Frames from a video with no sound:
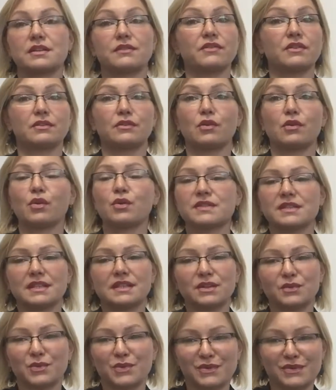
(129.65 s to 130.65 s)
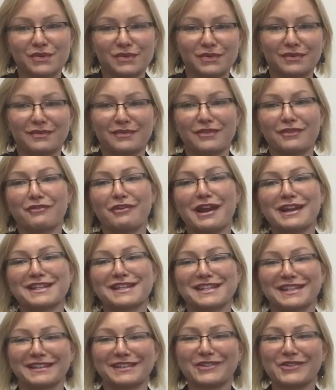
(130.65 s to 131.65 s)
Even the whole city was
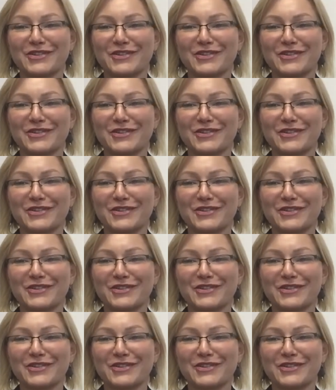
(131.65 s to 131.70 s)
threatened,